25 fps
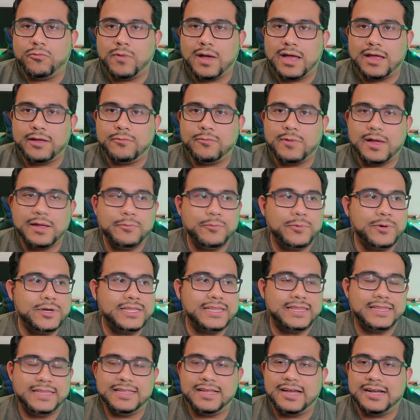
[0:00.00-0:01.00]
why why
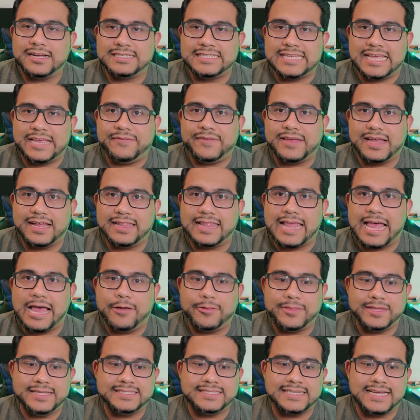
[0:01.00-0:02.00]
would Octavia
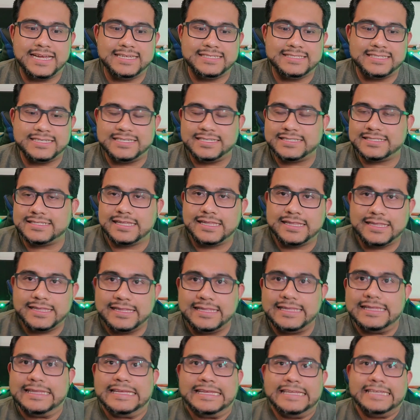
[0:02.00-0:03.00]
allow these guys to just
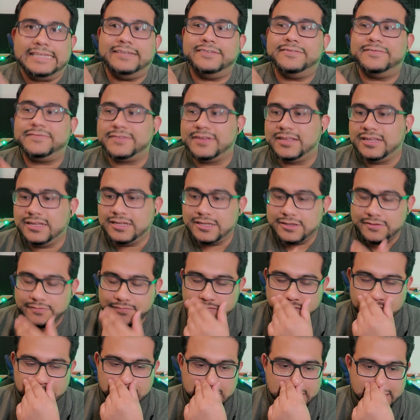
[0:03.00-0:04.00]
leave
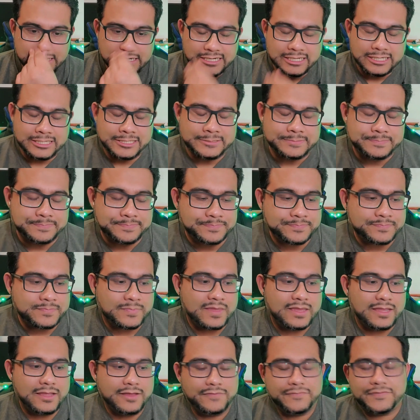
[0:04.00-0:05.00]
for um
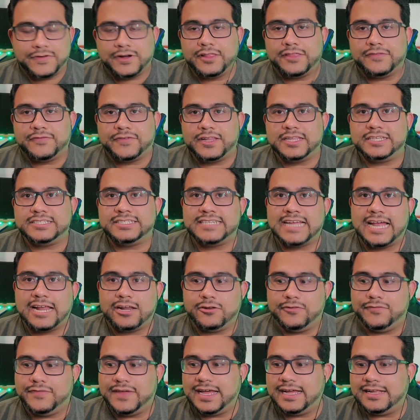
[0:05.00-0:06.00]
for for the
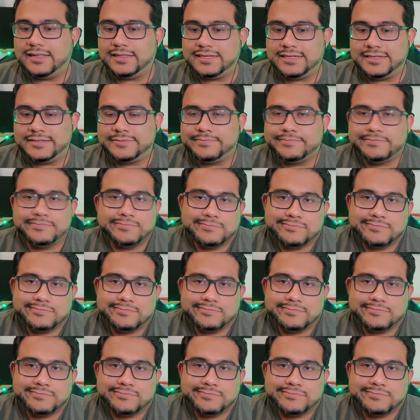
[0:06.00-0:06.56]
Shallow Valley?